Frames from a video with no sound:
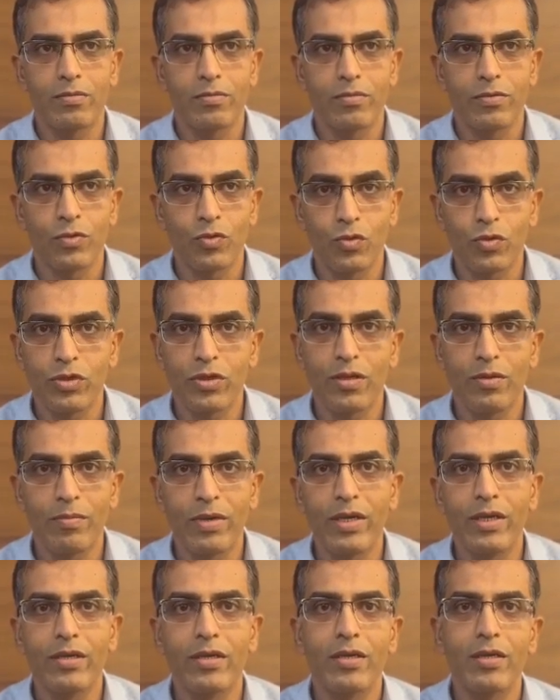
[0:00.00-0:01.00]
social
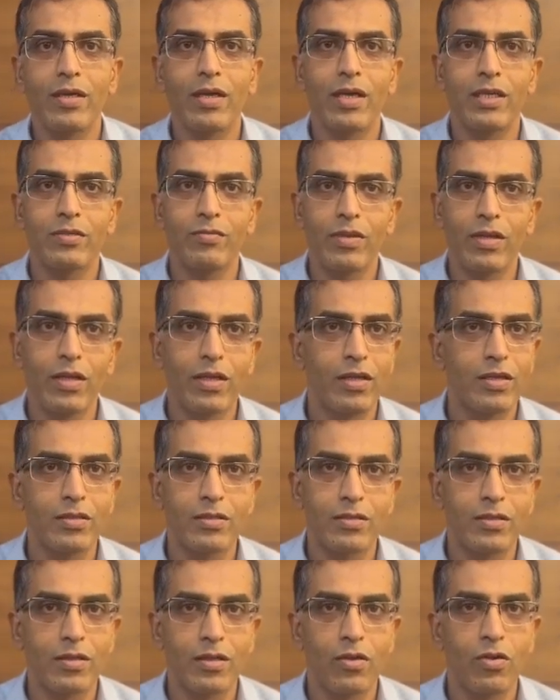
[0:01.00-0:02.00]
media as well
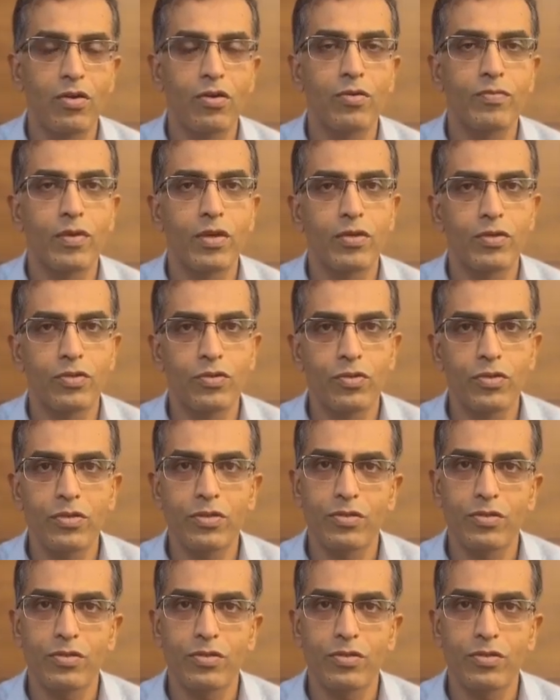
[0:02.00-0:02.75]
as a lot of households.